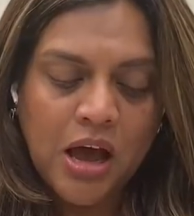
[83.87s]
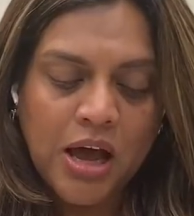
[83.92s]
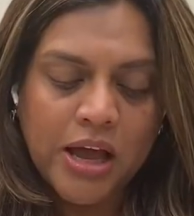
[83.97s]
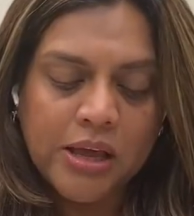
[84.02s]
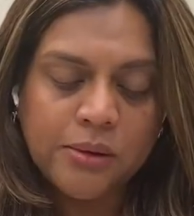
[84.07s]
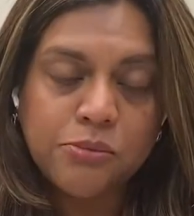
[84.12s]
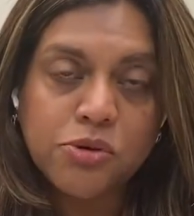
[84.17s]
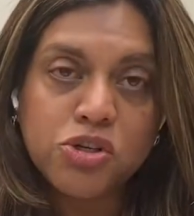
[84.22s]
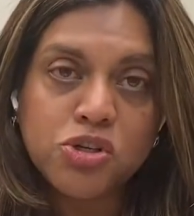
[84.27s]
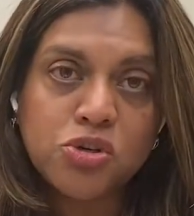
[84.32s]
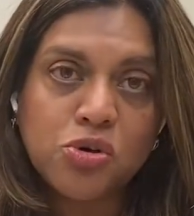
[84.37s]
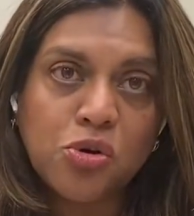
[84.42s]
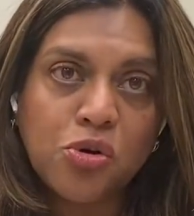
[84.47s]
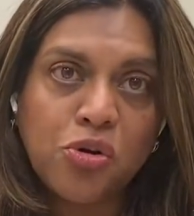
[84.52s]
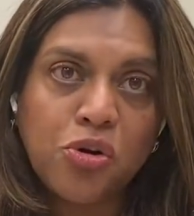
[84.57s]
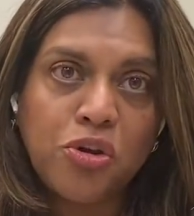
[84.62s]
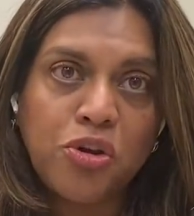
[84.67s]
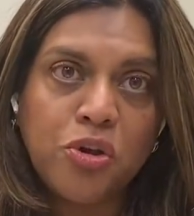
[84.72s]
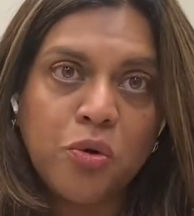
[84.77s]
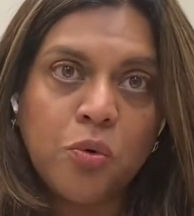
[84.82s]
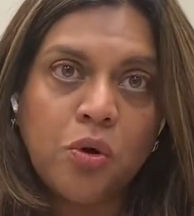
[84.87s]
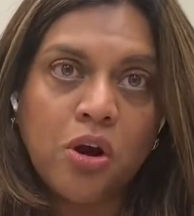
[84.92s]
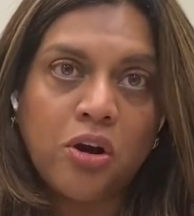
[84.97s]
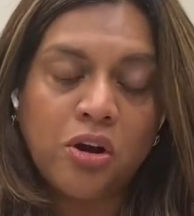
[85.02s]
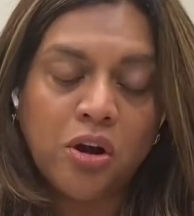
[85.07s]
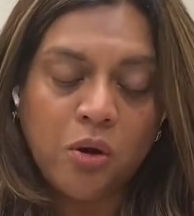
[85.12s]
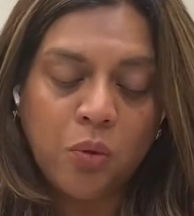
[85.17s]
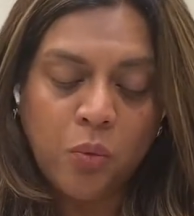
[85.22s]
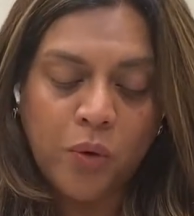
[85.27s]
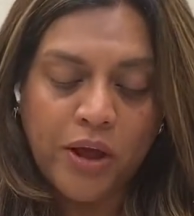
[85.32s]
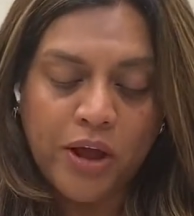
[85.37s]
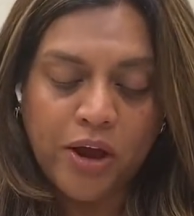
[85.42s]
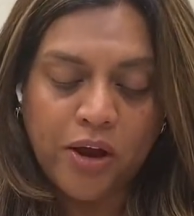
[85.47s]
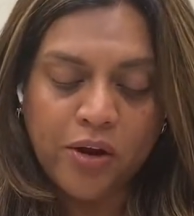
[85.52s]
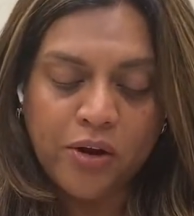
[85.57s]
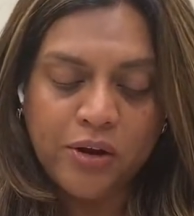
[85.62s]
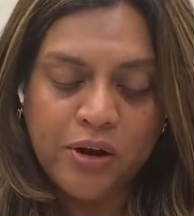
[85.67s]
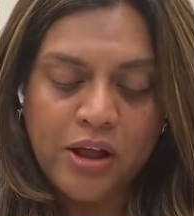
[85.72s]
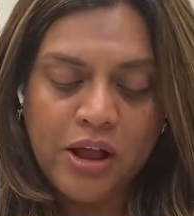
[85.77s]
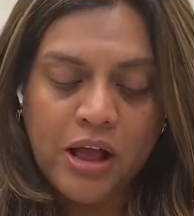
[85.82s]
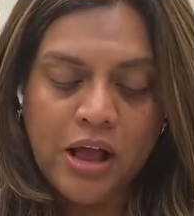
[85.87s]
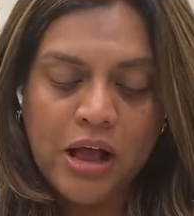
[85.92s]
I am sure you are aware